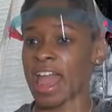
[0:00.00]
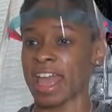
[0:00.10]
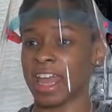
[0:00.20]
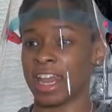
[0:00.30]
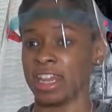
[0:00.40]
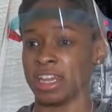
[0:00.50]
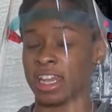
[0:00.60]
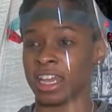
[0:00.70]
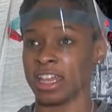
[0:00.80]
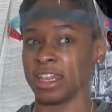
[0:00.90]

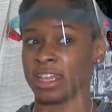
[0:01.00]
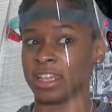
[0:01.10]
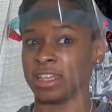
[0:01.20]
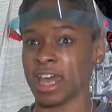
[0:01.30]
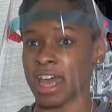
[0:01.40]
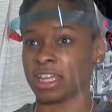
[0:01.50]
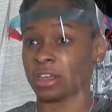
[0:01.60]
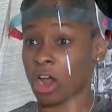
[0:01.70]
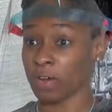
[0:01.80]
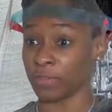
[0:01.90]
And that
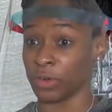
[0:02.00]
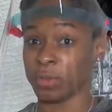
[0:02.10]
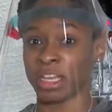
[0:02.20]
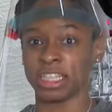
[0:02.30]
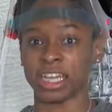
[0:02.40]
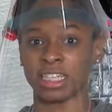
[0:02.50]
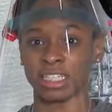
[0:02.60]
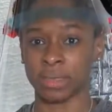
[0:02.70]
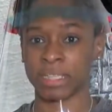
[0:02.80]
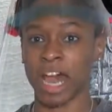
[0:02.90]
is harmful because at
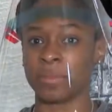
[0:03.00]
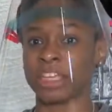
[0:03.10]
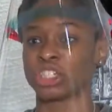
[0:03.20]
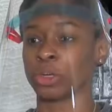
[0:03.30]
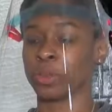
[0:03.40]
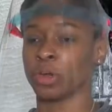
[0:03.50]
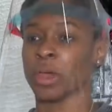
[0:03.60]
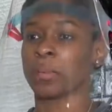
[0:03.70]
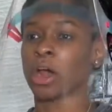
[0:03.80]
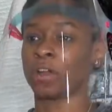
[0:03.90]
the same time that's stripping
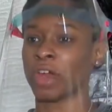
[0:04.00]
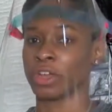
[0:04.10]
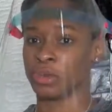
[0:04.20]
away a part of our